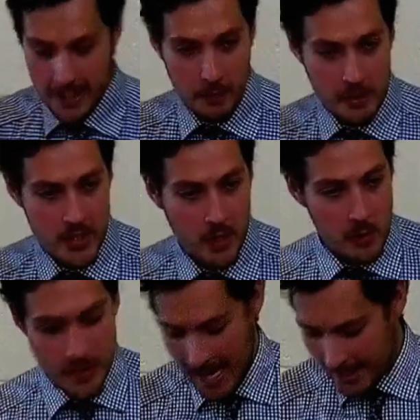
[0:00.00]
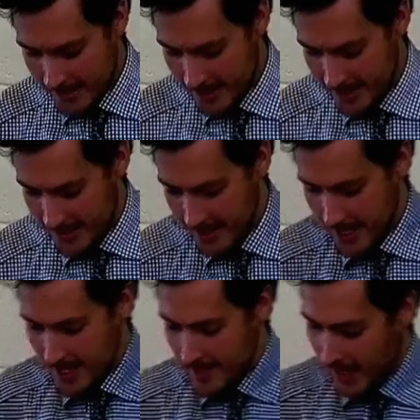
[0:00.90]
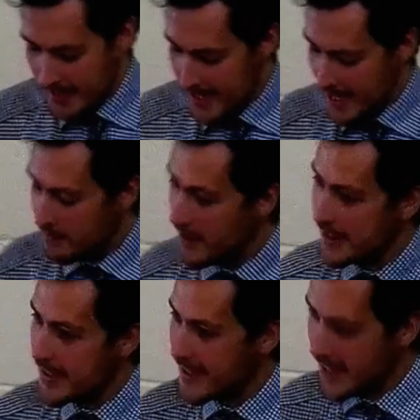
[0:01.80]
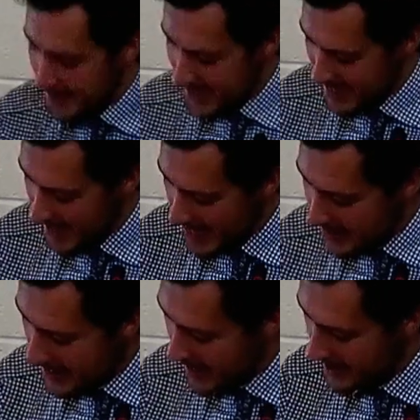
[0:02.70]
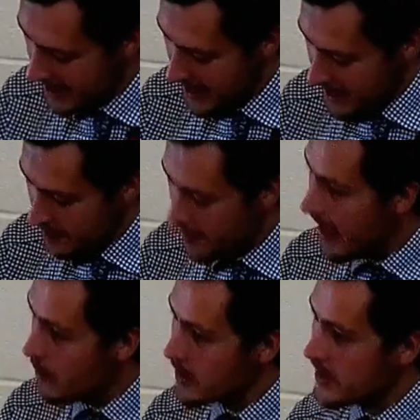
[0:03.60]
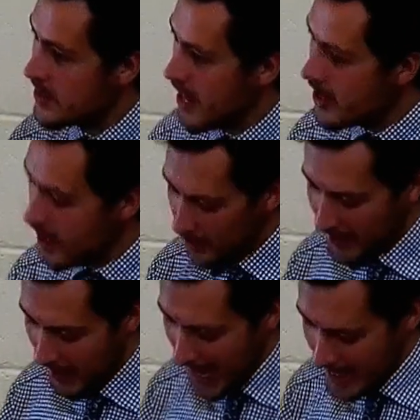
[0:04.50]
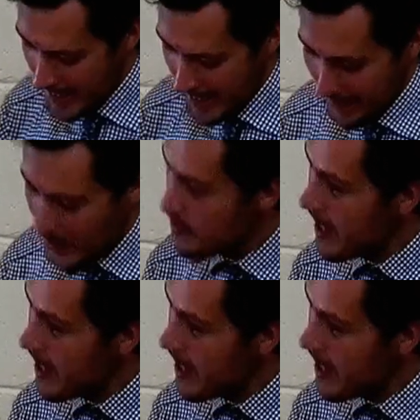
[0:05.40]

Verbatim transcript: we're told in Exodus 19, verses 16 and 18, that there was thunder and lightning and thick